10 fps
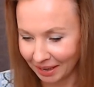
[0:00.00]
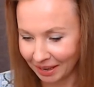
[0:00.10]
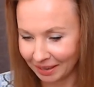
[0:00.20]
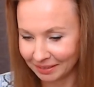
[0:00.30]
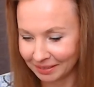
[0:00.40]

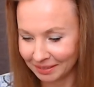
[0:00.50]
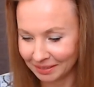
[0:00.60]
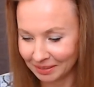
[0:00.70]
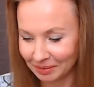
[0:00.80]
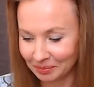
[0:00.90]

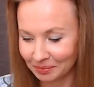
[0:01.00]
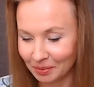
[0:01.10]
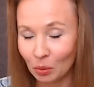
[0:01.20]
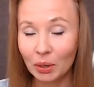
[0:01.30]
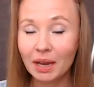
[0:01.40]
and
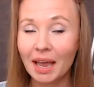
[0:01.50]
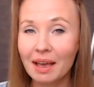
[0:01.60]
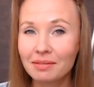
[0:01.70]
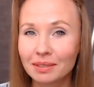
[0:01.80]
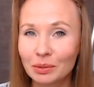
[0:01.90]
we
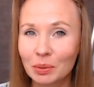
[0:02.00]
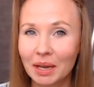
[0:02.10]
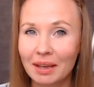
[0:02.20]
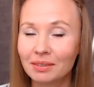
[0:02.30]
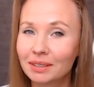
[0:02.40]
haven't we
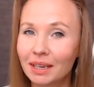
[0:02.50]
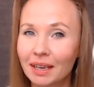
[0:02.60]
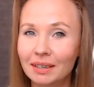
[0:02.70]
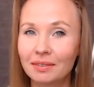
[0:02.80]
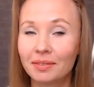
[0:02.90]
haven't
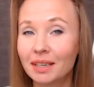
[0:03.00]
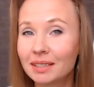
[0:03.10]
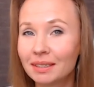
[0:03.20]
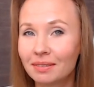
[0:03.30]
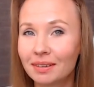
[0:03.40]
any
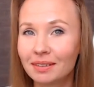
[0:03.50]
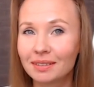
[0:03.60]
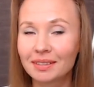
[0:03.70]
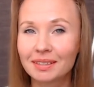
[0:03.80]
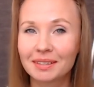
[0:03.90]

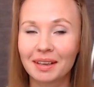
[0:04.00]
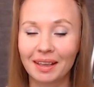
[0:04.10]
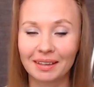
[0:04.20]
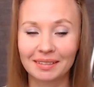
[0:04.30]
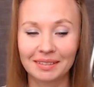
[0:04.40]
festivals
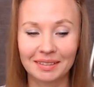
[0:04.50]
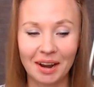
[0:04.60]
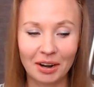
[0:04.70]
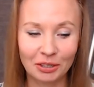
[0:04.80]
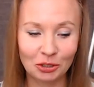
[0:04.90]
and
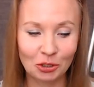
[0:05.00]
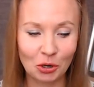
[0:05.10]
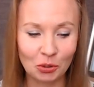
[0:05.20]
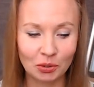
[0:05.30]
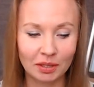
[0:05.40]
art
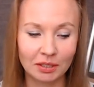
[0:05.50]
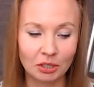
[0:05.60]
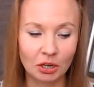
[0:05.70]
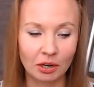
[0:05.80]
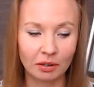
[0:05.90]
shows
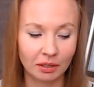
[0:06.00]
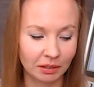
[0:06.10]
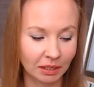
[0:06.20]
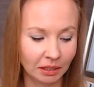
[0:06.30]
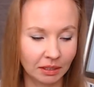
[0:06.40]
this year
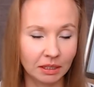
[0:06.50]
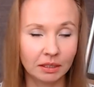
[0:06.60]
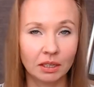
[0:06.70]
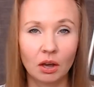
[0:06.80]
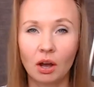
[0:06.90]
and i
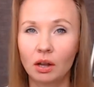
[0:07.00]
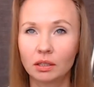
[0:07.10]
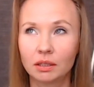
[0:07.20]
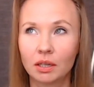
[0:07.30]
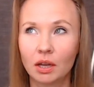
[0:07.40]
didn't
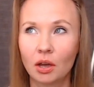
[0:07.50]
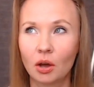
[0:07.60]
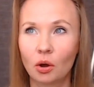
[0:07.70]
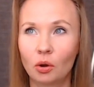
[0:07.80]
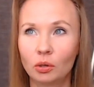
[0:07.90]
hold
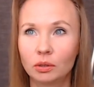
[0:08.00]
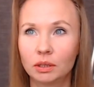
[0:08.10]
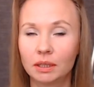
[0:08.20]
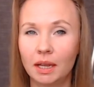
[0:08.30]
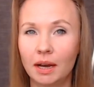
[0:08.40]

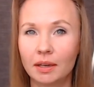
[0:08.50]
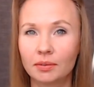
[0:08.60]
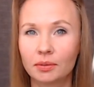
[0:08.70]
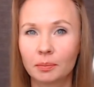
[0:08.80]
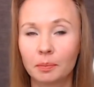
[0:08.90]
hold
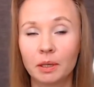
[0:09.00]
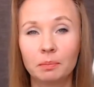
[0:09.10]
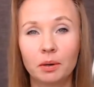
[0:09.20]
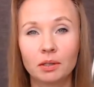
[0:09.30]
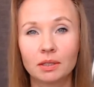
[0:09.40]
live
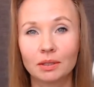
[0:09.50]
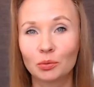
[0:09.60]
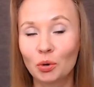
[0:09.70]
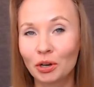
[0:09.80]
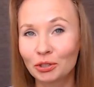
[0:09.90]

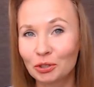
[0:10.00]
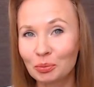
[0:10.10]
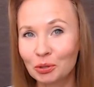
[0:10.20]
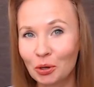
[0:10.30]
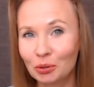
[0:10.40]
in-person
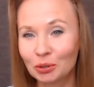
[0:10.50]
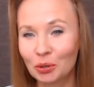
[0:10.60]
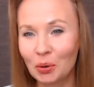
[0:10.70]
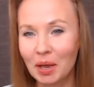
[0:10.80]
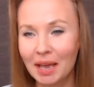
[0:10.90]
workshops
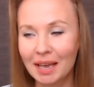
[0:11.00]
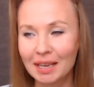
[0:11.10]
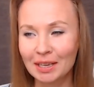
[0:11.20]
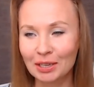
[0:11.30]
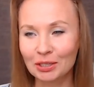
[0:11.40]
also
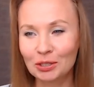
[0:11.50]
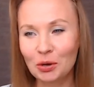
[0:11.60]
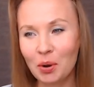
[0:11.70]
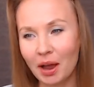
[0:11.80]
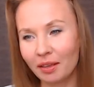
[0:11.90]

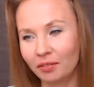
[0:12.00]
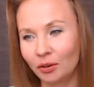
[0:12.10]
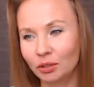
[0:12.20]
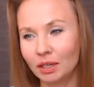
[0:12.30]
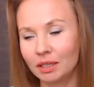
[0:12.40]
so i
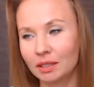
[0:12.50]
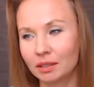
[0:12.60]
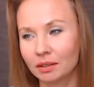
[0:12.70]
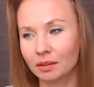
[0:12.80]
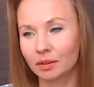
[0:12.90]
thought
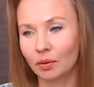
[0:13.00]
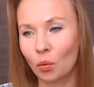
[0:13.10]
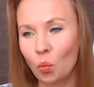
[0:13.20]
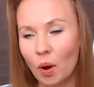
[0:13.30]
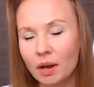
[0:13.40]
it's
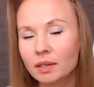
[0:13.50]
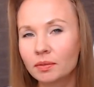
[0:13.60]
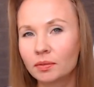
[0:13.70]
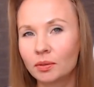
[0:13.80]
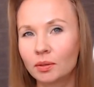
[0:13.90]
a
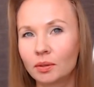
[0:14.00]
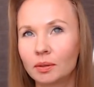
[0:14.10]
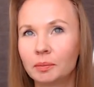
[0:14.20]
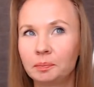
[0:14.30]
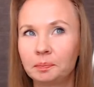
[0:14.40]
wonderful